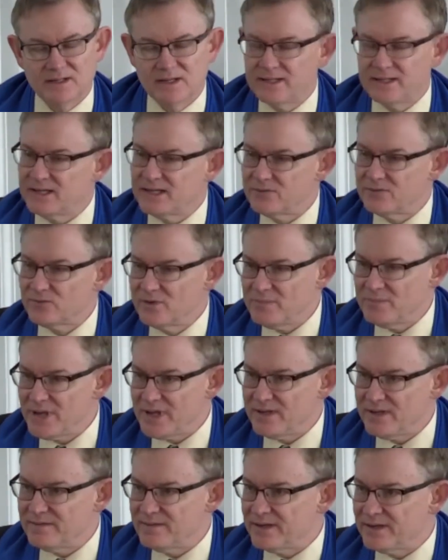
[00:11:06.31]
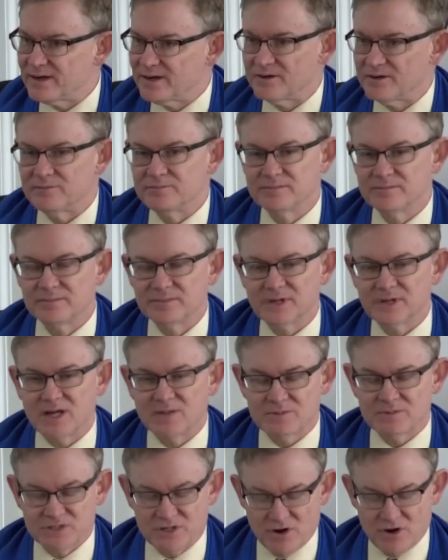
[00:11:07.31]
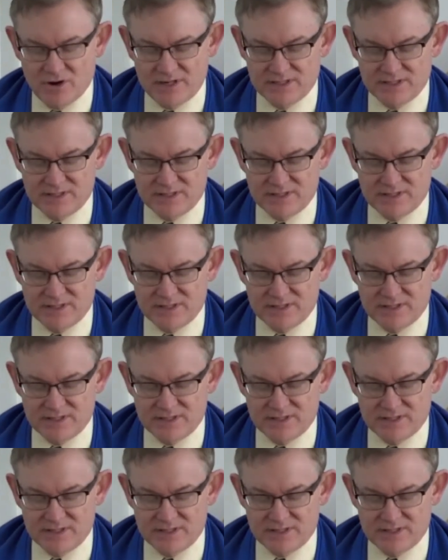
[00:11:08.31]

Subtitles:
and can remain there, I'm sorry